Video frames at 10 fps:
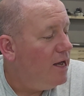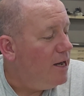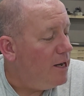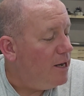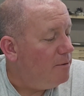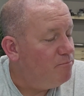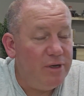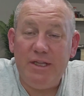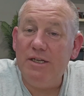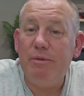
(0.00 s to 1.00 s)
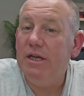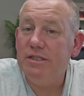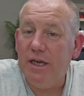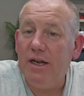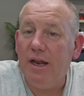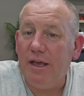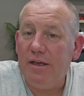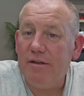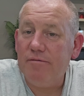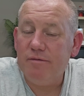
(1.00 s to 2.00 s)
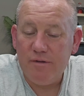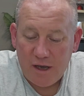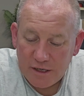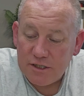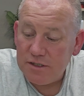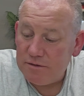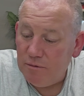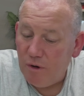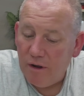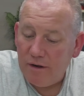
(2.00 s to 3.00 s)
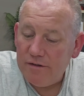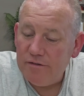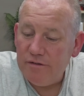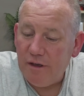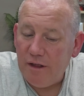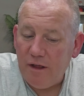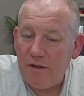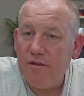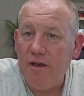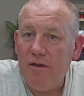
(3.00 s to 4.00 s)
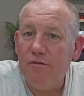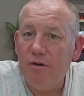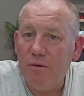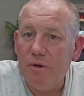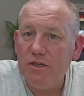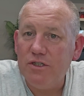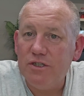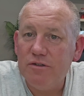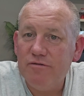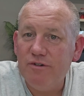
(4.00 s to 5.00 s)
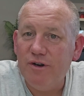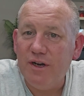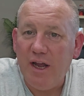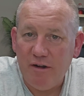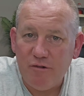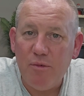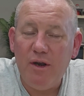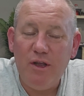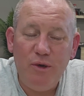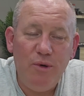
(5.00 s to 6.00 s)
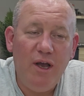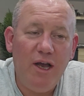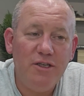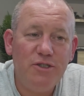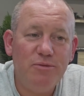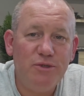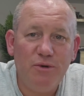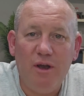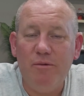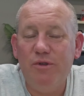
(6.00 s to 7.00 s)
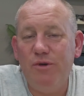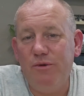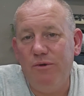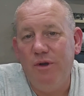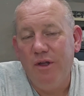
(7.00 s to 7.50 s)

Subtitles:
But that being said, like, I just wanted to say, like, thank you very much for everybody who has subscribed, who